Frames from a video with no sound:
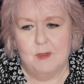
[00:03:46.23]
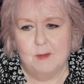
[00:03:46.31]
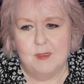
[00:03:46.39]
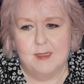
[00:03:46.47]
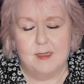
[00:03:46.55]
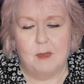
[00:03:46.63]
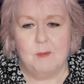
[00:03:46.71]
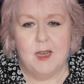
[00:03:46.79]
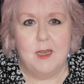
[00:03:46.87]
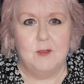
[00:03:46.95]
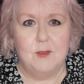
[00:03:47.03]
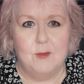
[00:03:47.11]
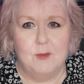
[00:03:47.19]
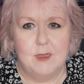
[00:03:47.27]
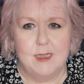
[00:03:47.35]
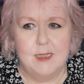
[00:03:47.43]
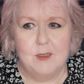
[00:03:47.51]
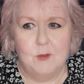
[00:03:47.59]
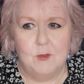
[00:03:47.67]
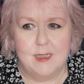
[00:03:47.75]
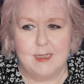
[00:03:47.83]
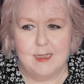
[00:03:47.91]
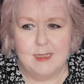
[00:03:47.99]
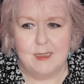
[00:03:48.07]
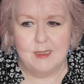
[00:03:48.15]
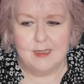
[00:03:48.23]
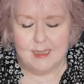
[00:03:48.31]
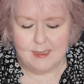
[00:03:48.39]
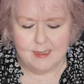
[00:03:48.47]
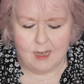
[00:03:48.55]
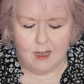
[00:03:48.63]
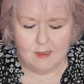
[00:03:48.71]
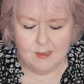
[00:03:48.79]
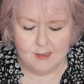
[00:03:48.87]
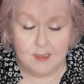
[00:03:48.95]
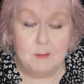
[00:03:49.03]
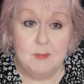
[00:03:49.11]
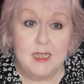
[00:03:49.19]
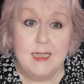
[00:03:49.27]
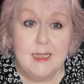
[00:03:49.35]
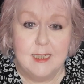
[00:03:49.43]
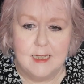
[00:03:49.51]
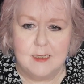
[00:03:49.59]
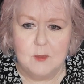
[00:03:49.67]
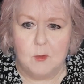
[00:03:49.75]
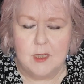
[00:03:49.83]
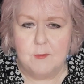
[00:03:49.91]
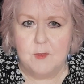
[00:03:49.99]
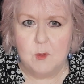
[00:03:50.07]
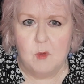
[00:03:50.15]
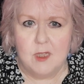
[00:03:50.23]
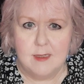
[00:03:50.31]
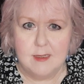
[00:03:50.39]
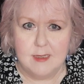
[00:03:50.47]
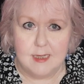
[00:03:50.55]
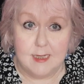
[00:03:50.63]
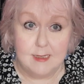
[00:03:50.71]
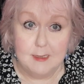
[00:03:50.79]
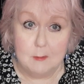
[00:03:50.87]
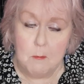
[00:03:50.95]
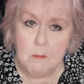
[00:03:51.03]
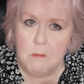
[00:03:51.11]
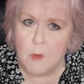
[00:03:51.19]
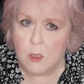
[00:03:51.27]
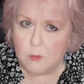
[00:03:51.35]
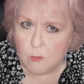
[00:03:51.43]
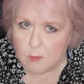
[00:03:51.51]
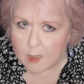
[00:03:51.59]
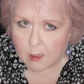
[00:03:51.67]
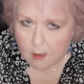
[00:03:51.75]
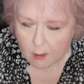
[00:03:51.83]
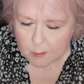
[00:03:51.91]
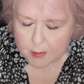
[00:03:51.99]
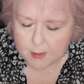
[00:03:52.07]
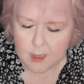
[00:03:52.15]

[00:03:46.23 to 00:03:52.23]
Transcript: somehow, you know, this card to me is one of the ones that gets muddled up